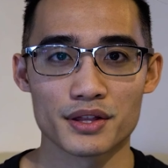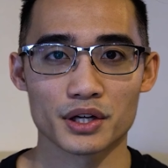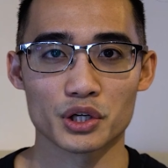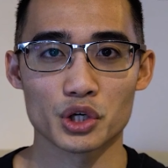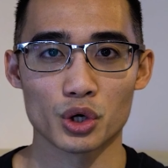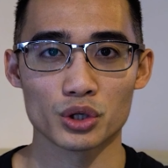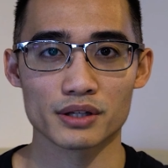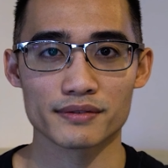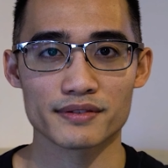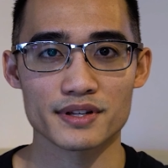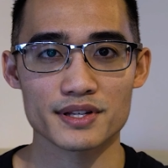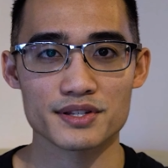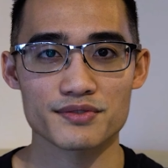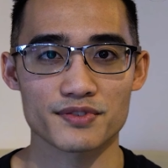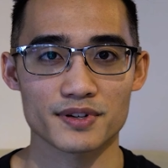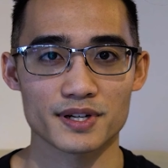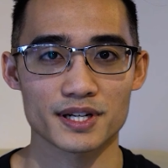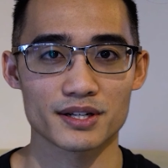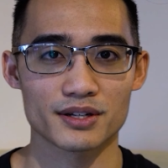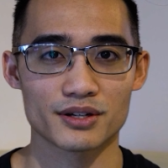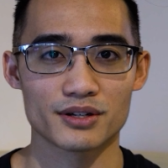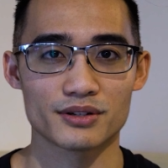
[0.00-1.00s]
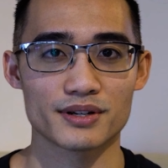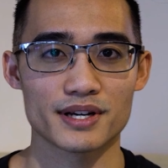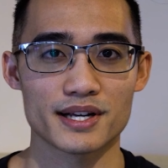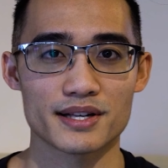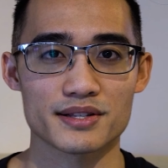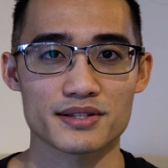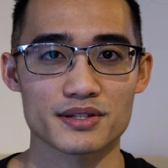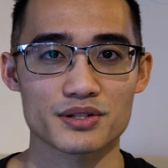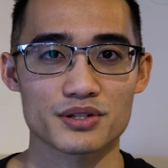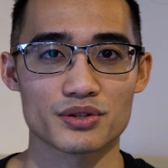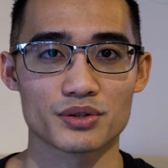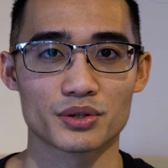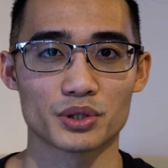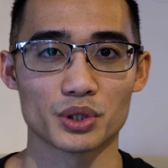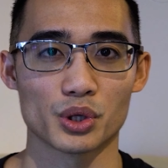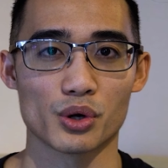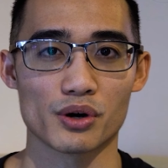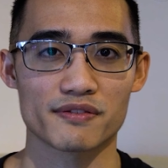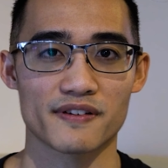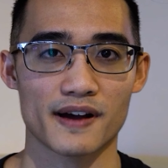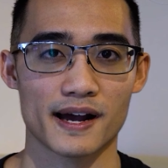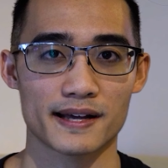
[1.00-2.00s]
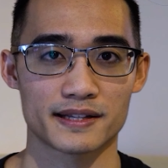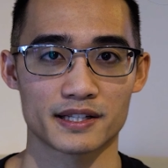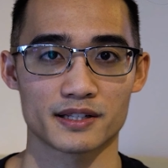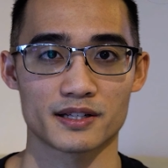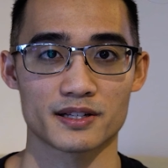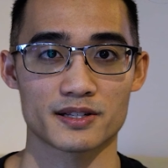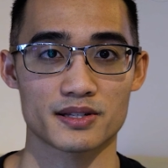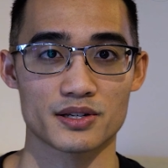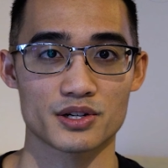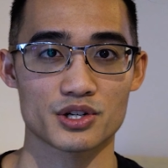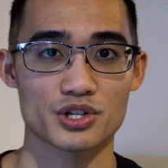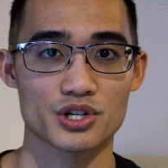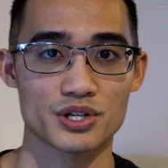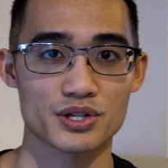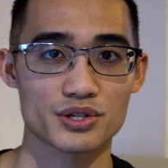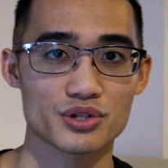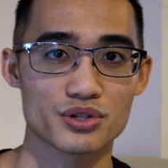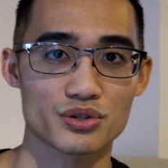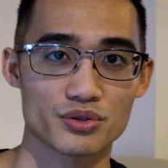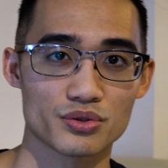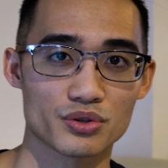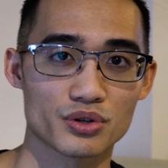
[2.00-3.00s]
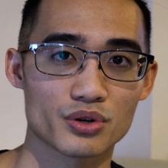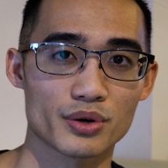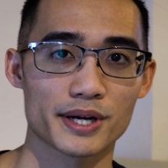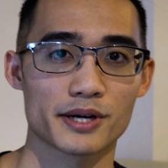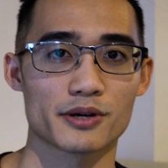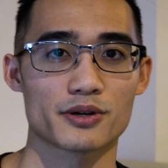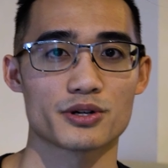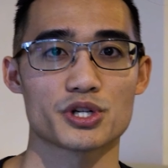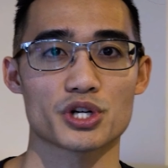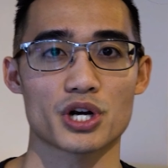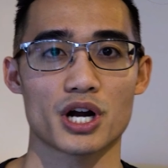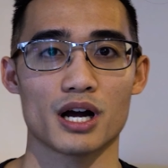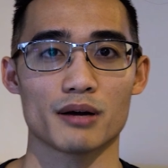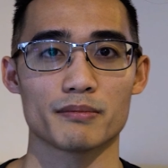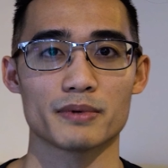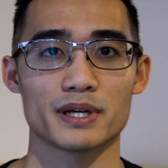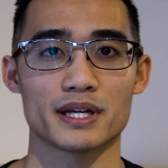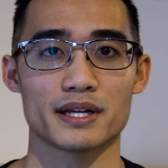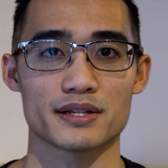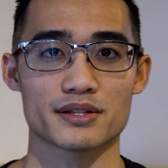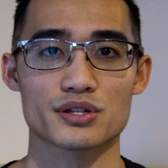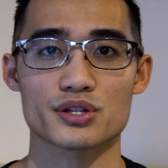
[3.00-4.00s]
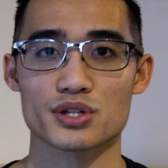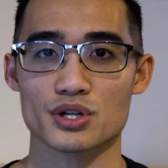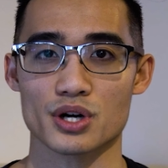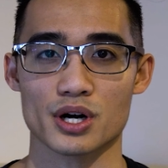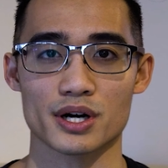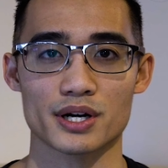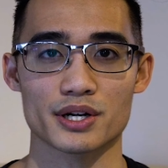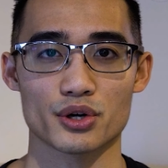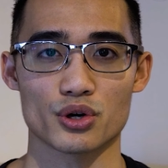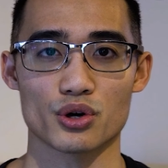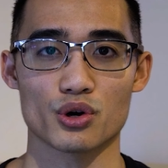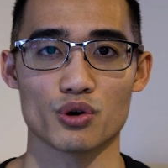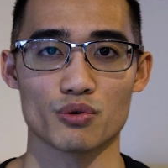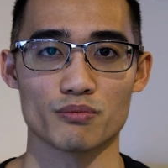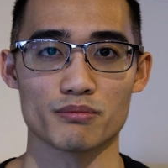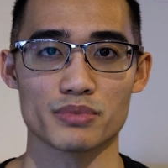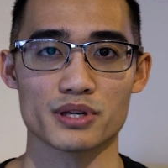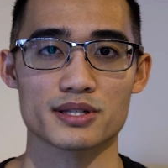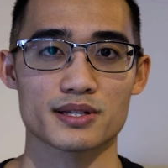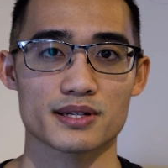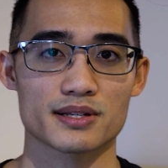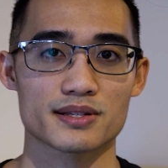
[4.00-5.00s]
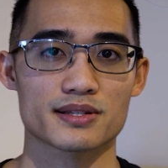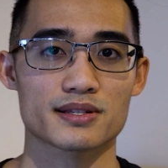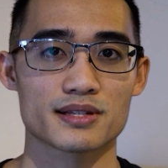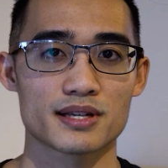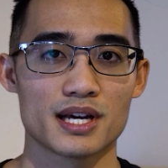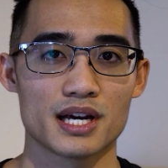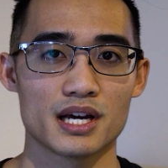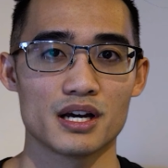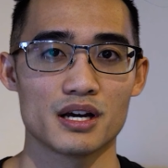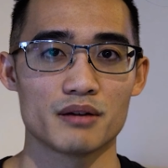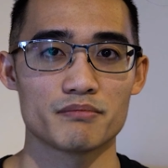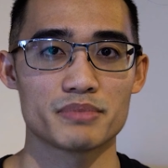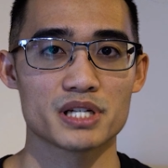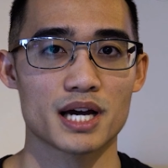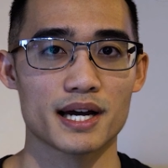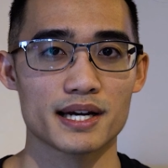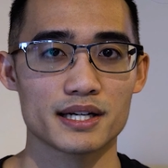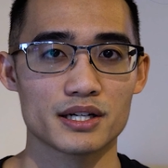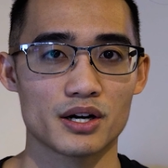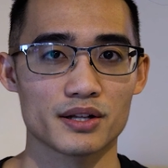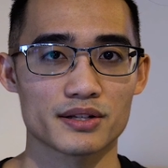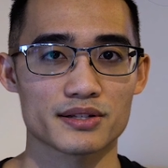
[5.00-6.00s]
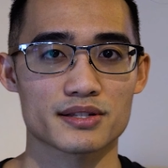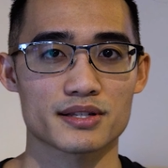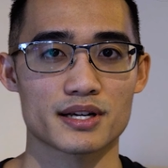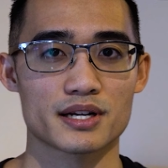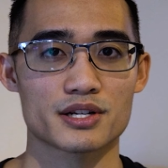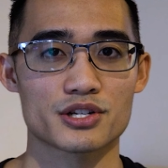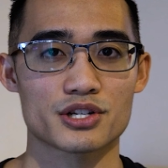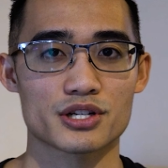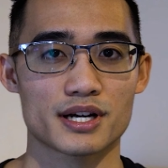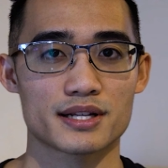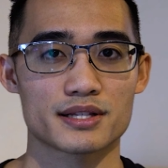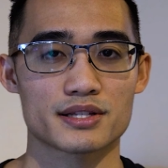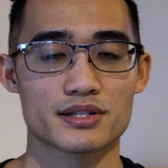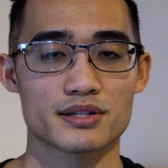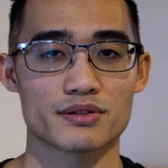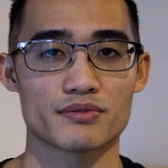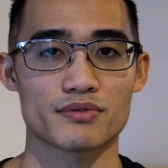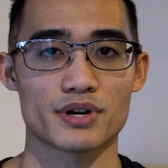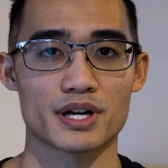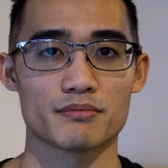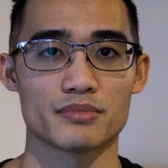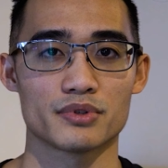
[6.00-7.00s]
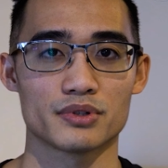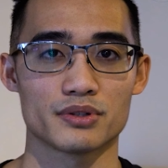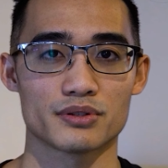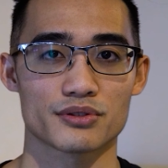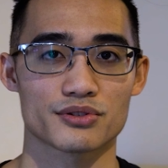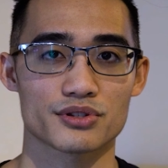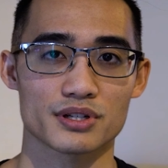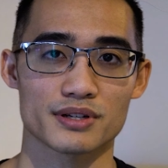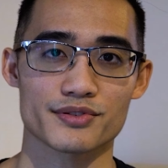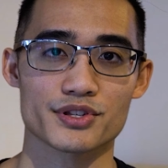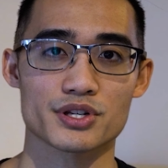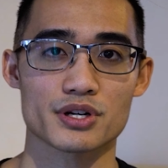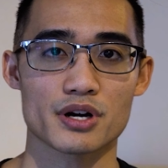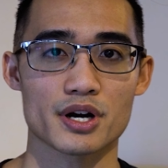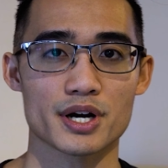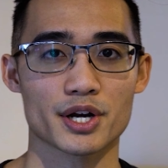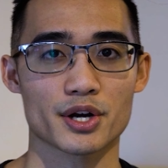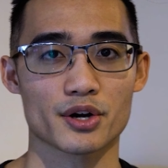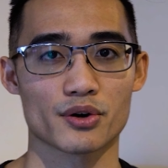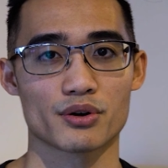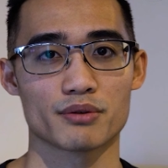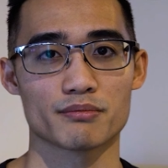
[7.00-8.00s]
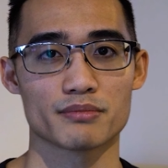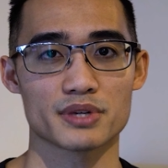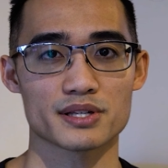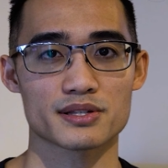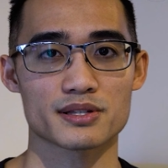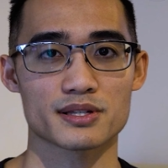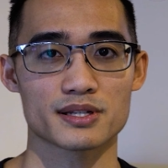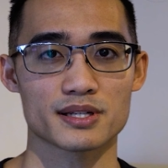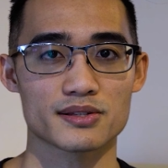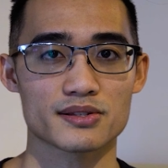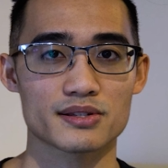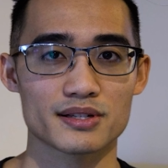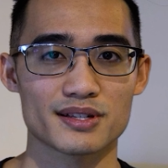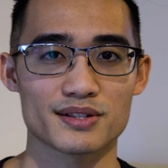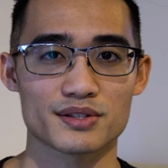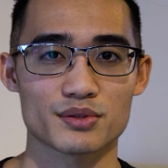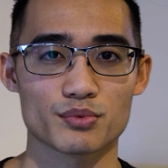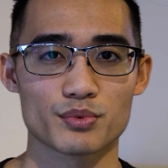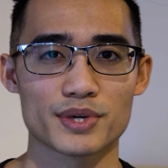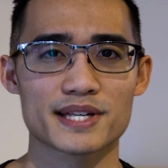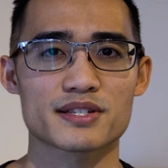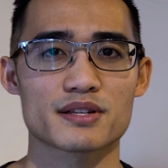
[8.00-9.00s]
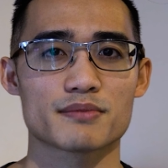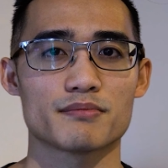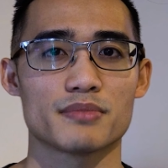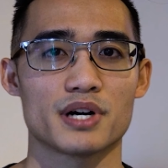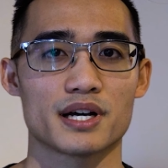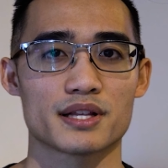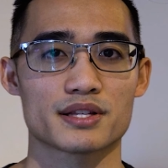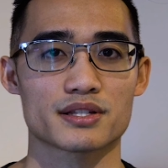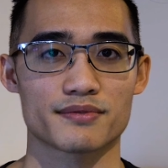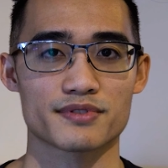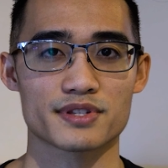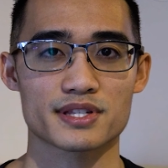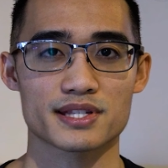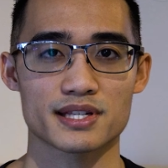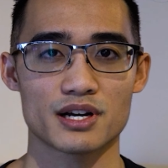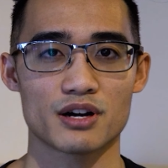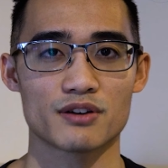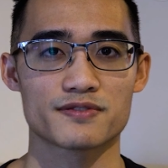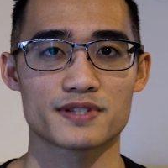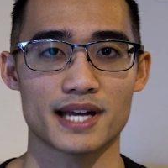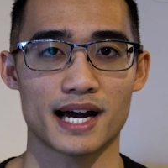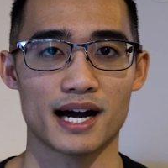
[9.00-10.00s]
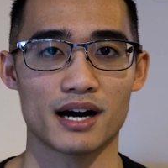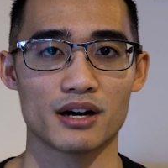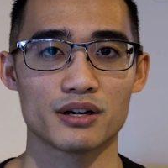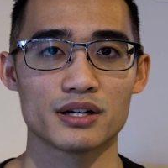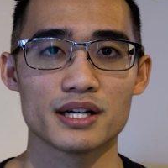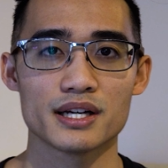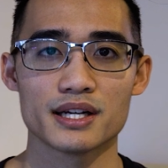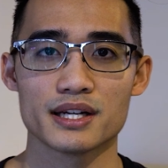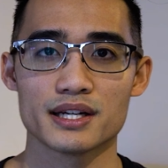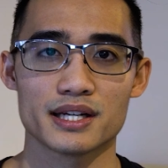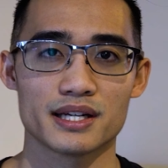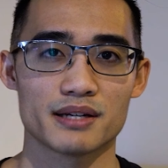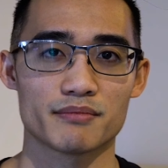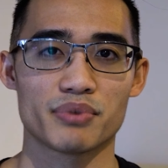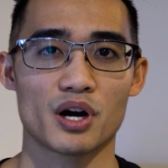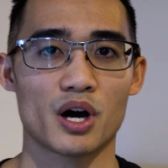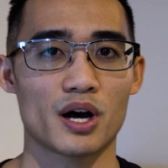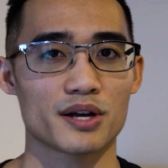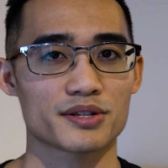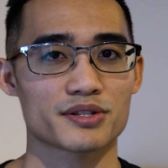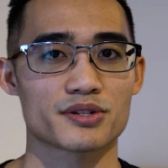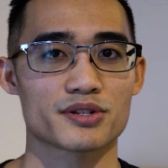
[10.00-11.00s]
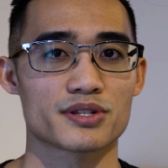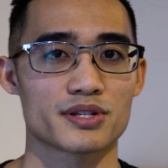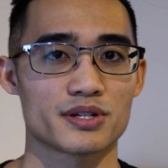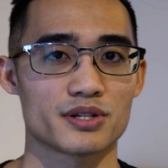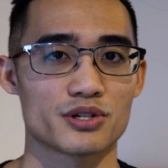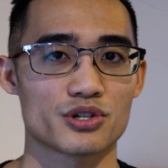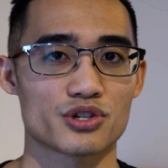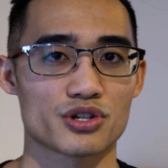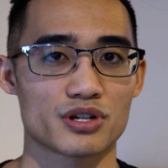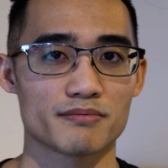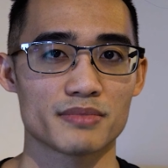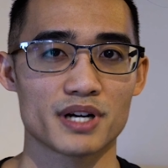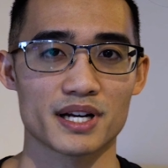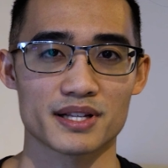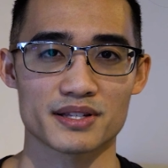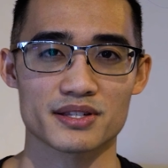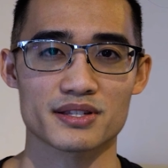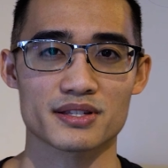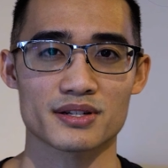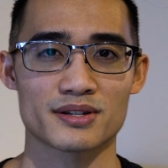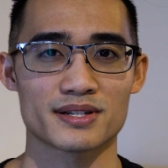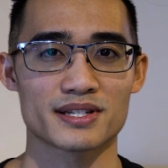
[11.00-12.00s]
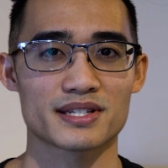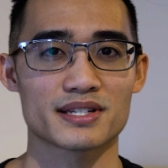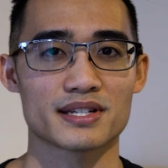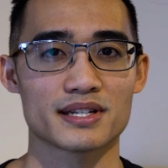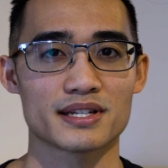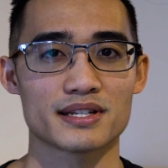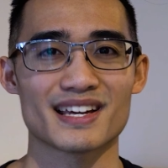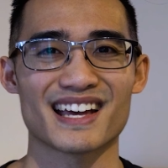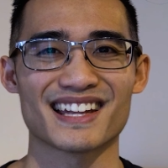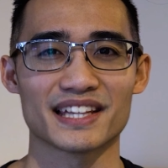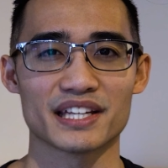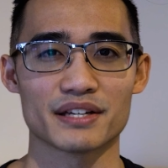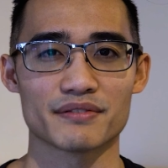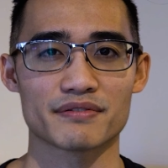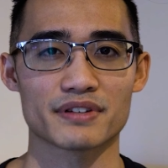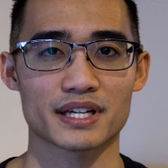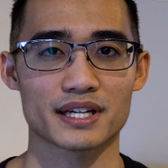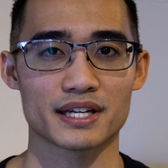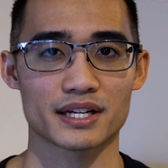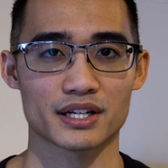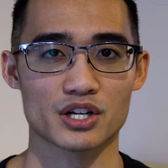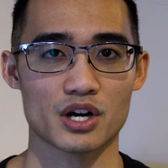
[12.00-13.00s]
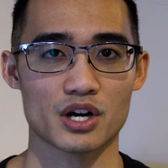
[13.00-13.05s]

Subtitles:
The goal of this video isn't to glorify the decision to quit your job and start your own business. Behind all the sunshines and rainbows of starting your own business is weeks and months of self-doubt, imposter syndrome, uncertainty, and living in